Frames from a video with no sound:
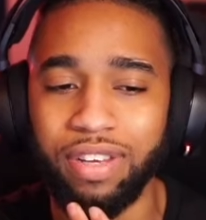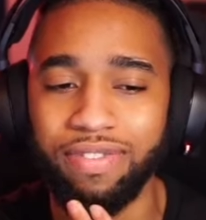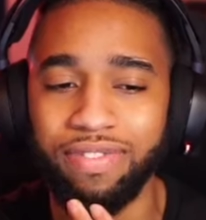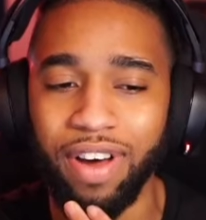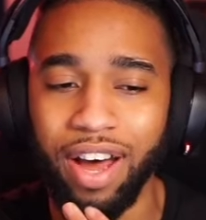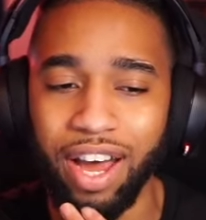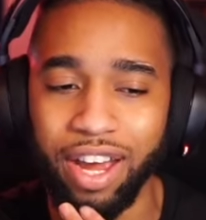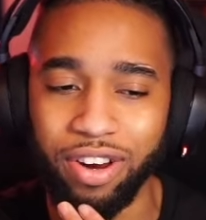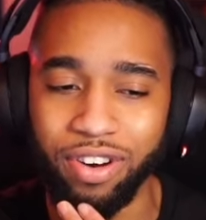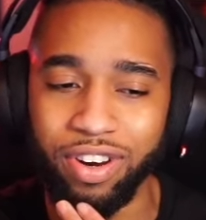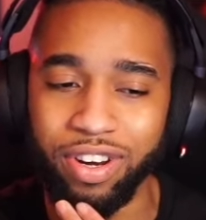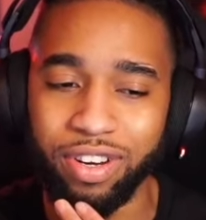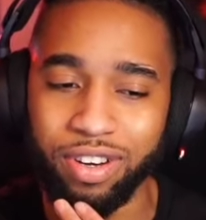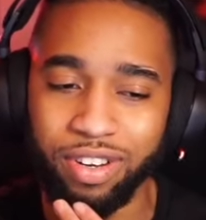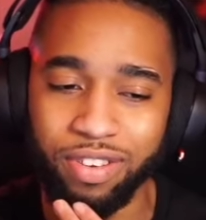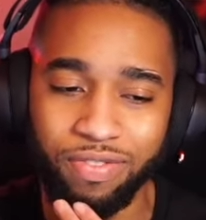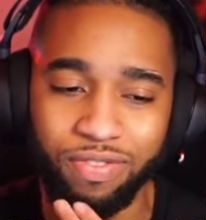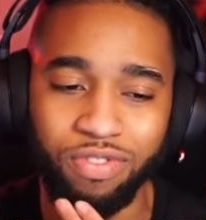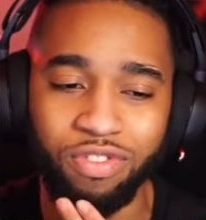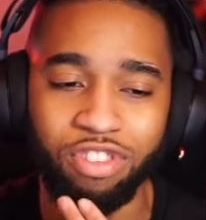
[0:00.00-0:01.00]
fire
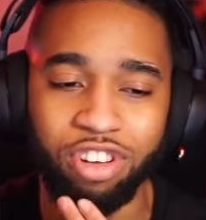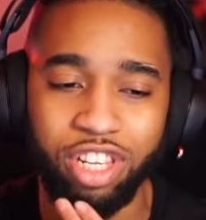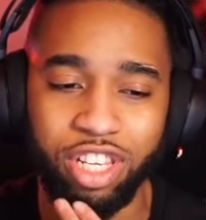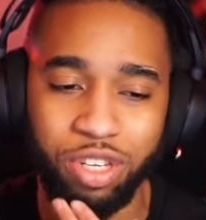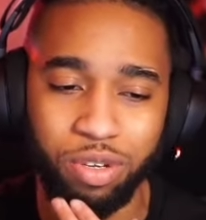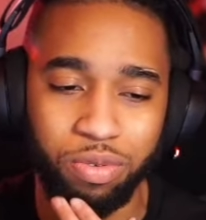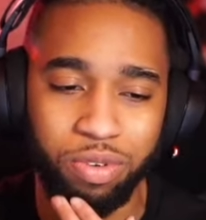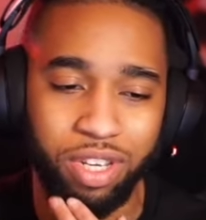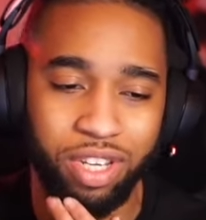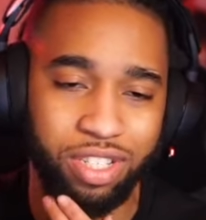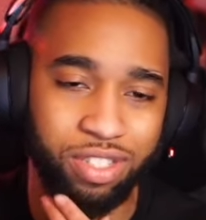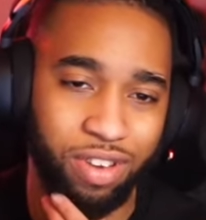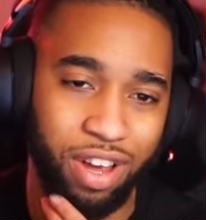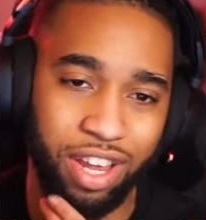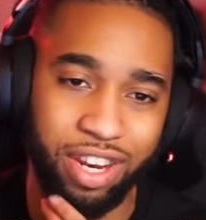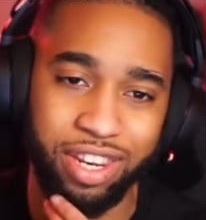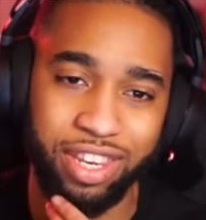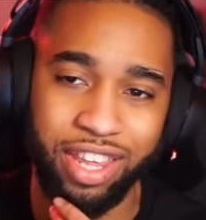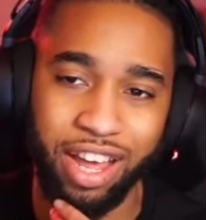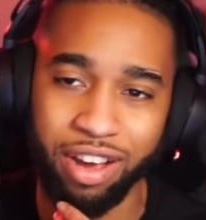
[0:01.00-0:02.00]
and really unique. So
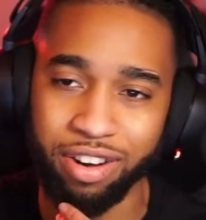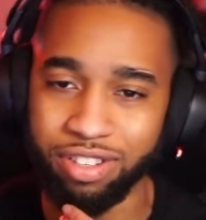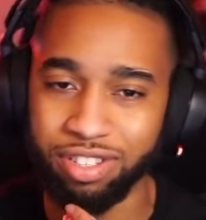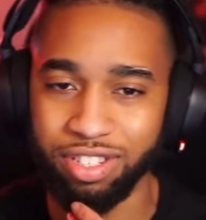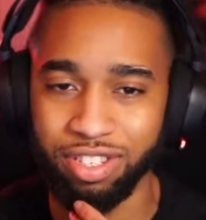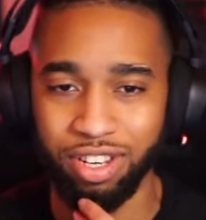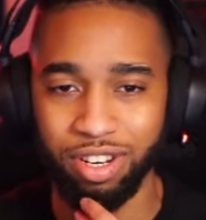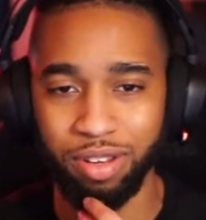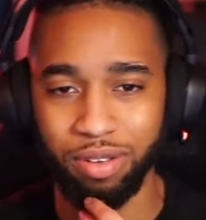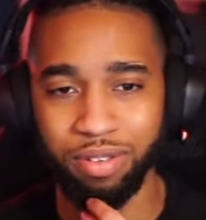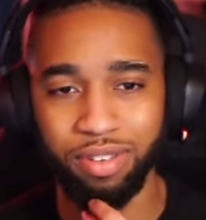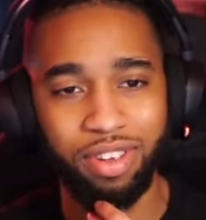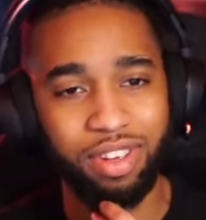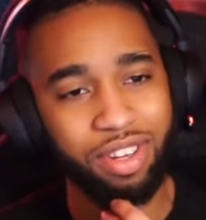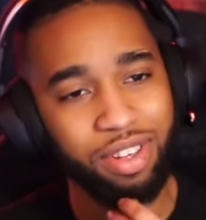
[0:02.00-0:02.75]
I doubt it's gonna